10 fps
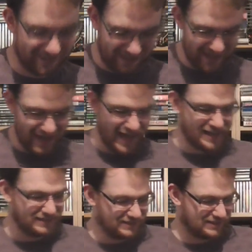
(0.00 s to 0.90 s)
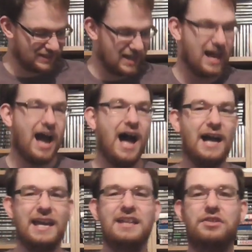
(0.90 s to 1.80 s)
okay? And
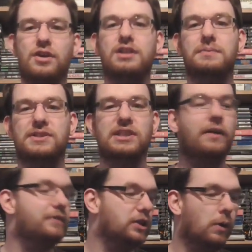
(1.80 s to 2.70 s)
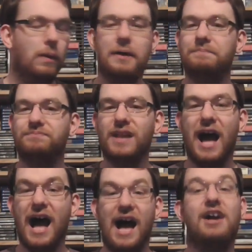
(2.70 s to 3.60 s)
I kind of thought to myself, you know what?
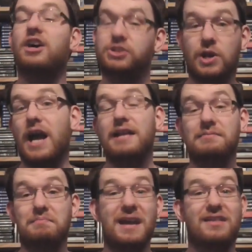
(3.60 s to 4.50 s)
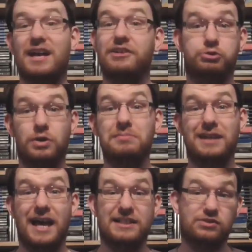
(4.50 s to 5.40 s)
I gotta try and make that
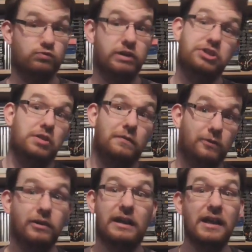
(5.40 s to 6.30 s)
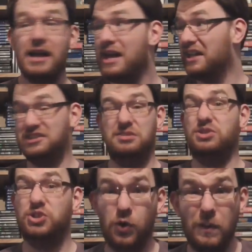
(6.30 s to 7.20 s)
Dreamcast region free, because
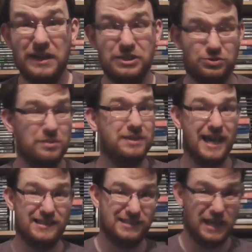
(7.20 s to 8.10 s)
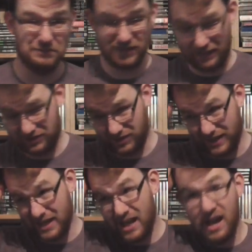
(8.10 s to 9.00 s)
there's so many Dreamcast games
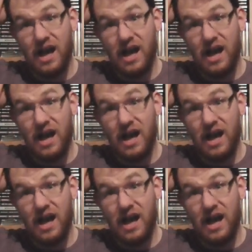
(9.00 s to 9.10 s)
actually